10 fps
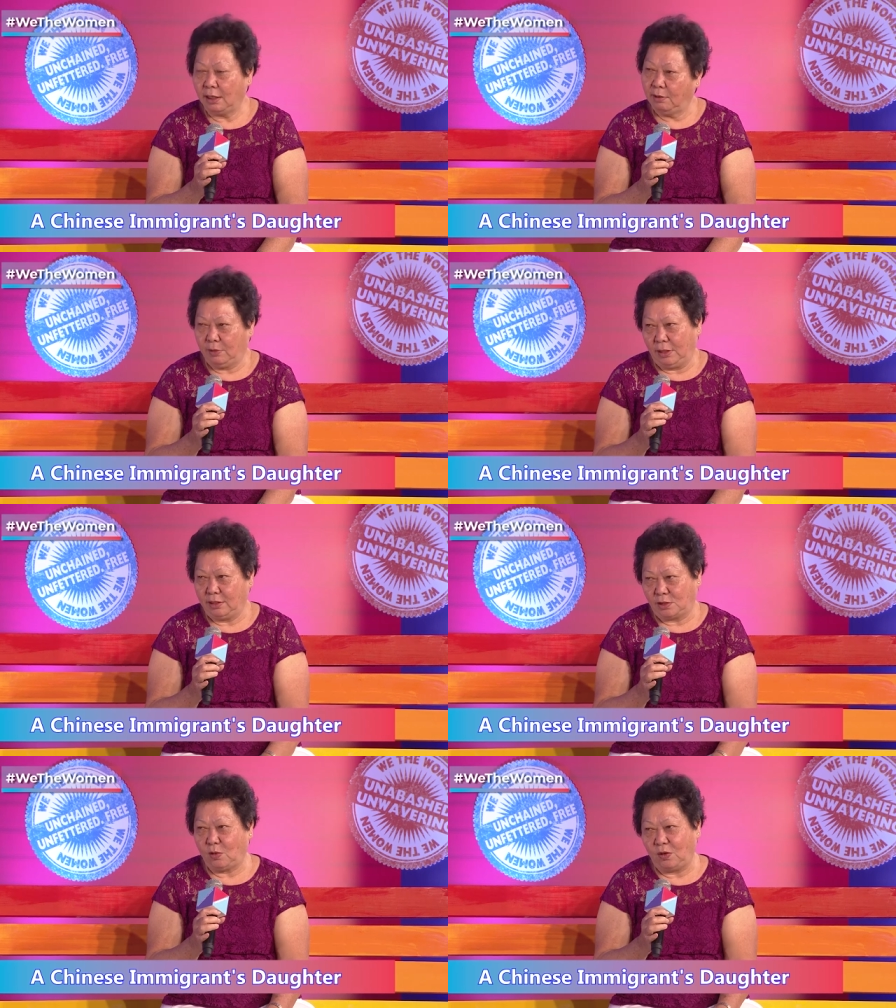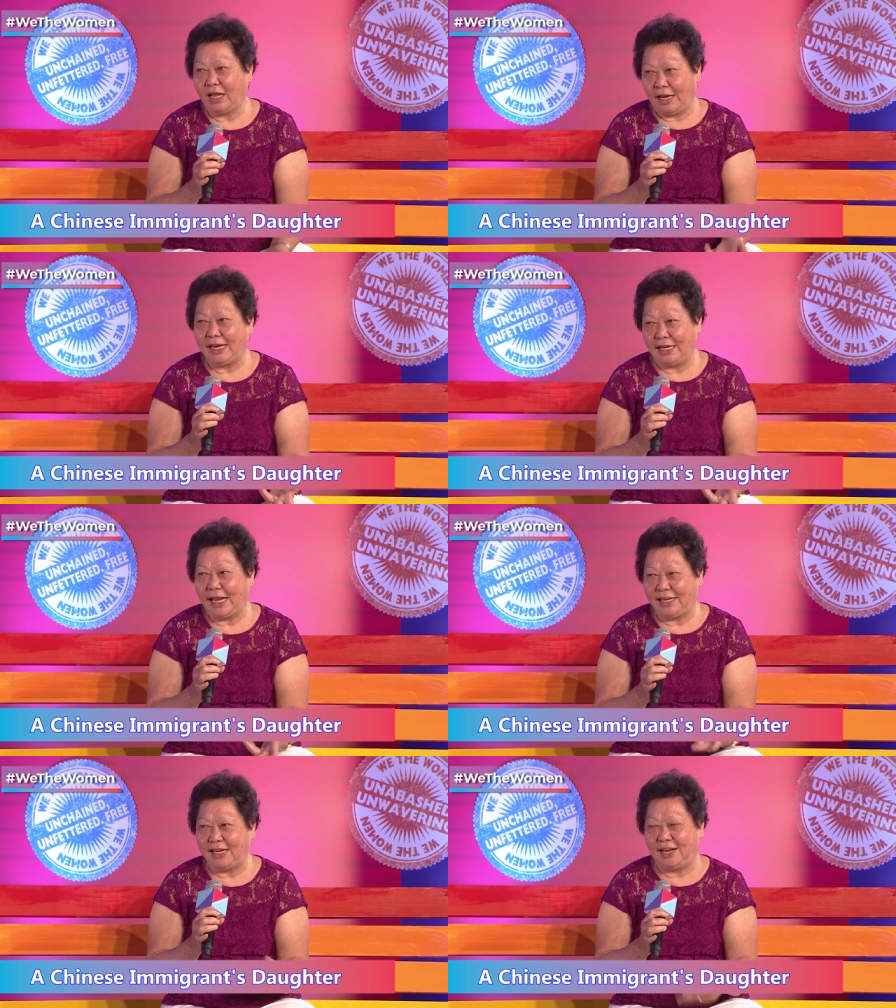Uh, uh, slowly, I,
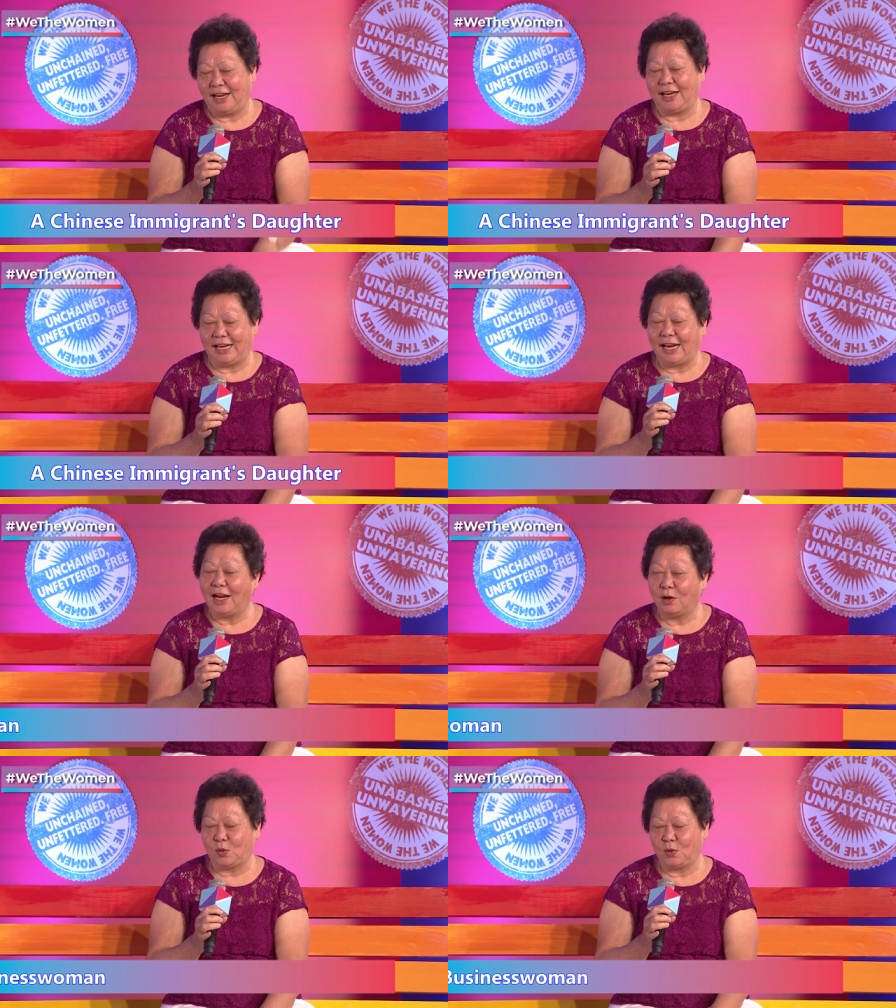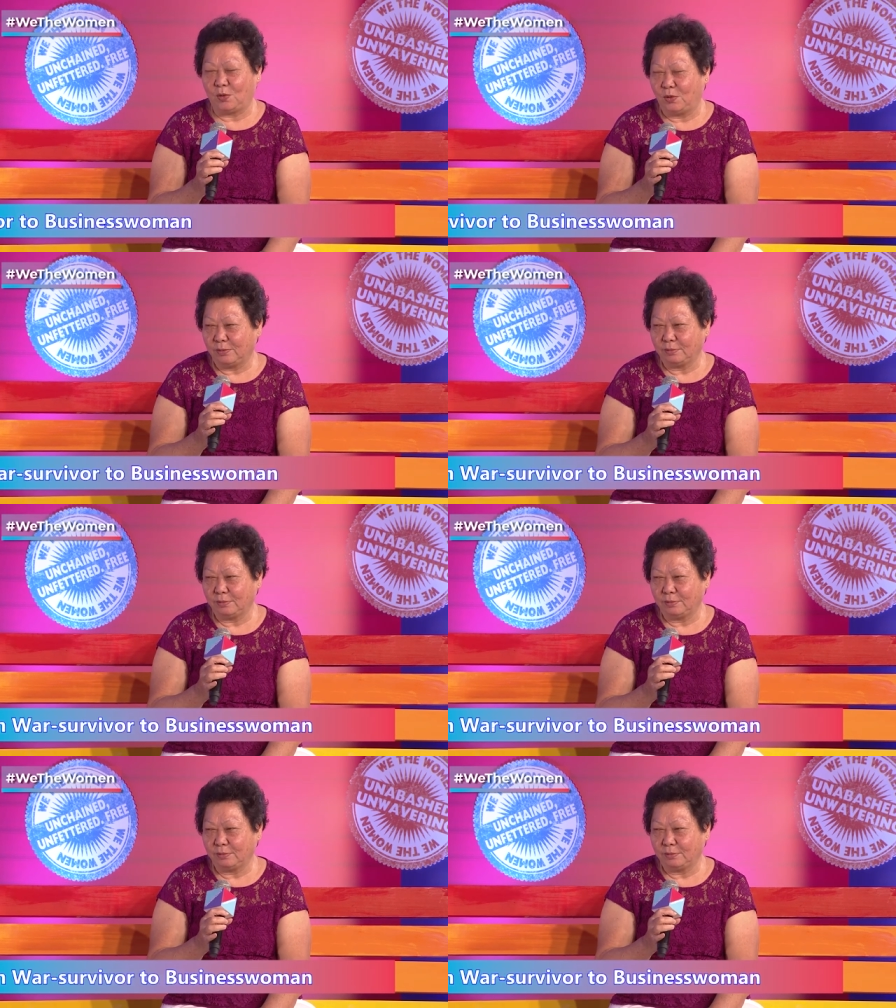I did learn that, how to cook.